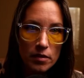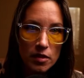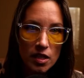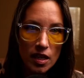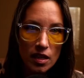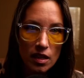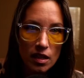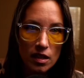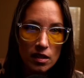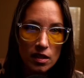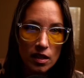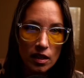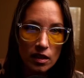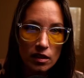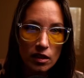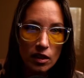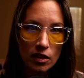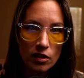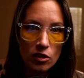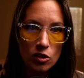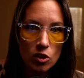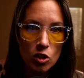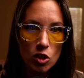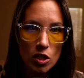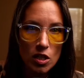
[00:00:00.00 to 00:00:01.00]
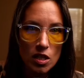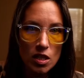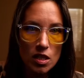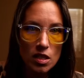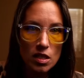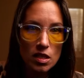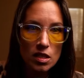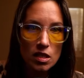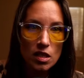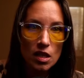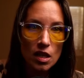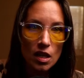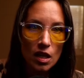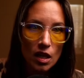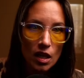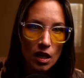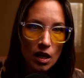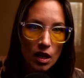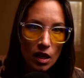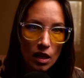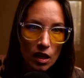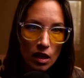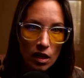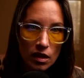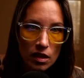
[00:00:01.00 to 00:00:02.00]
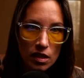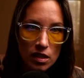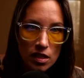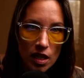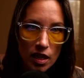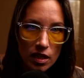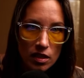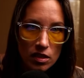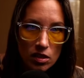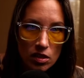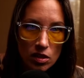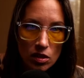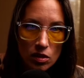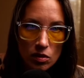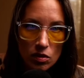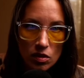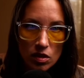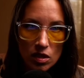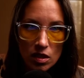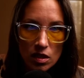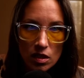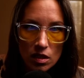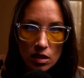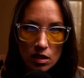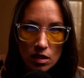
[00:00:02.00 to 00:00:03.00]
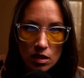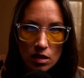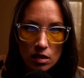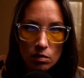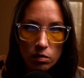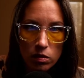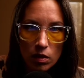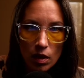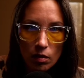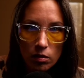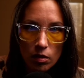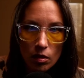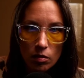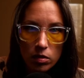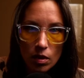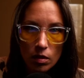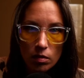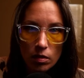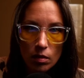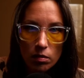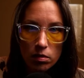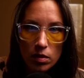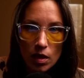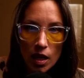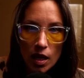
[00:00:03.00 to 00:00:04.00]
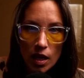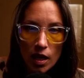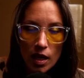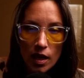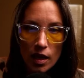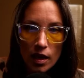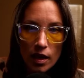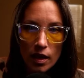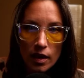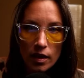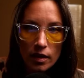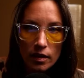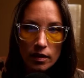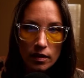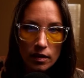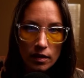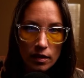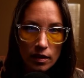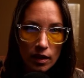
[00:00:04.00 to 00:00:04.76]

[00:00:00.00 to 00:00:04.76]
technologies. The test uses blah, blah, blah, blah, blah.